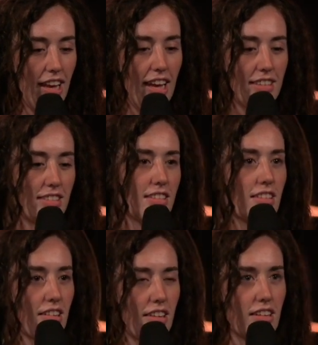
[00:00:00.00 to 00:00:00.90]
It's
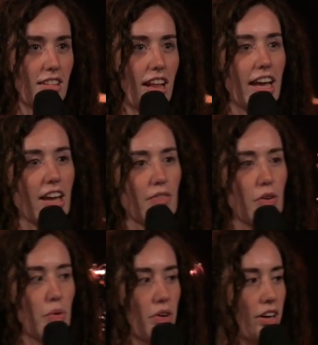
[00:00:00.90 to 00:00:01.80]
like if
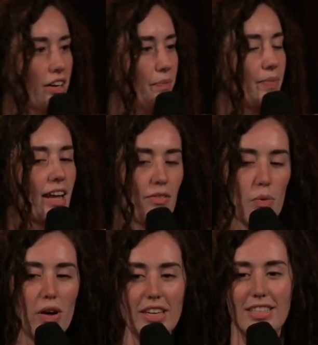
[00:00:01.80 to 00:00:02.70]
you were if you
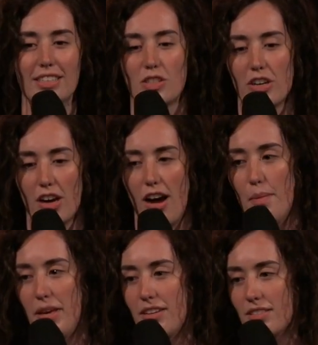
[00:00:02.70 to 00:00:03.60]
wanted to start a
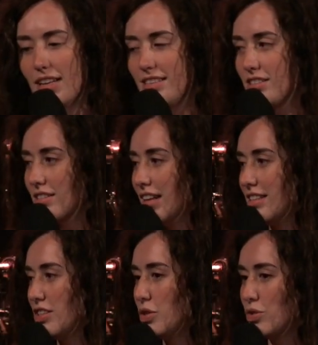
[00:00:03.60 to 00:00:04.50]
hobby. Let's
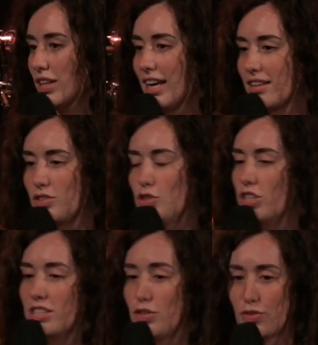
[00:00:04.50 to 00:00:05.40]
let's use like
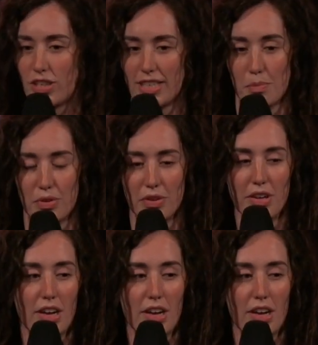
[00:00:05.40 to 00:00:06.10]
jujitsu for example.